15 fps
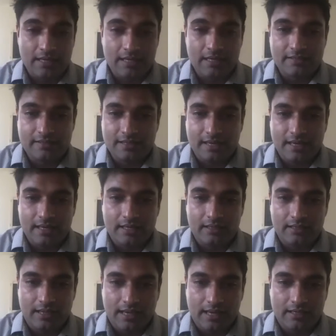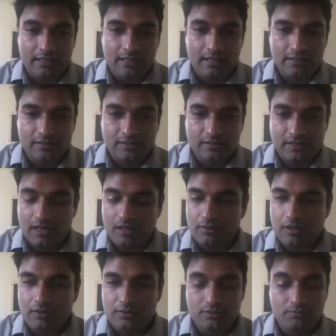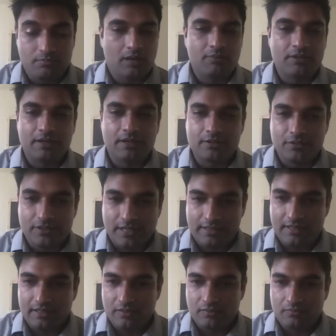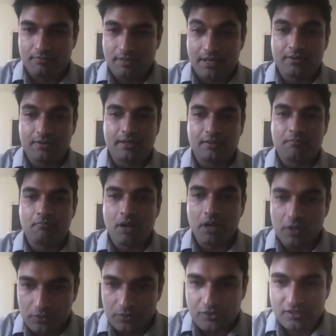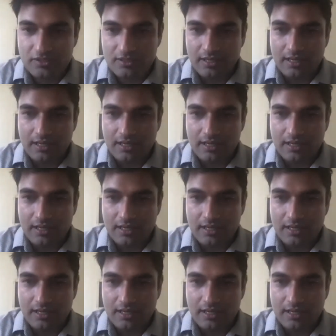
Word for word: is that, again, as a CRO, you probably understand this better than most.